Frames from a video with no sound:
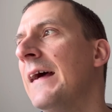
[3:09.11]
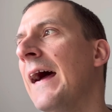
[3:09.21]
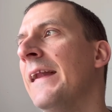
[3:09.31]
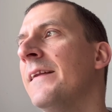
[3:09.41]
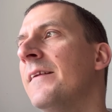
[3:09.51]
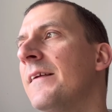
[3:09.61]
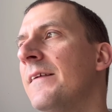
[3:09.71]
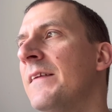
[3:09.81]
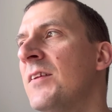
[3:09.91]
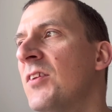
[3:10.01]
And
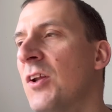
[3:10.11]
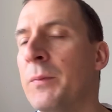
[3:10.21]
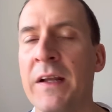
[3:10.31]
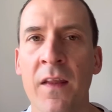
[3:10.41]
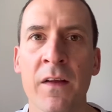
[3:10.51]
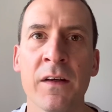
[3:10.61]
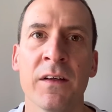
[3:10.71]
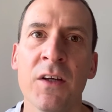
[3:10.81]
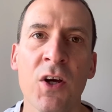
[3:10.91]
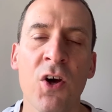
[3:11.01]
this is going to be another
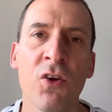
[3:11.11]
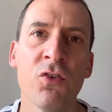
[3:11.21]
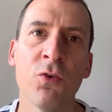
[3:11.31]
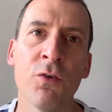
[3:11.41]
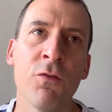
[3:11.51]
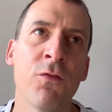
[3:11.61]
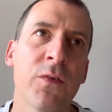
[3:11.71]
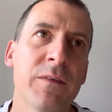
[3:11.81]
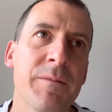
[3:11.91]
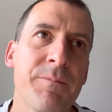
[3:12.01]
sort of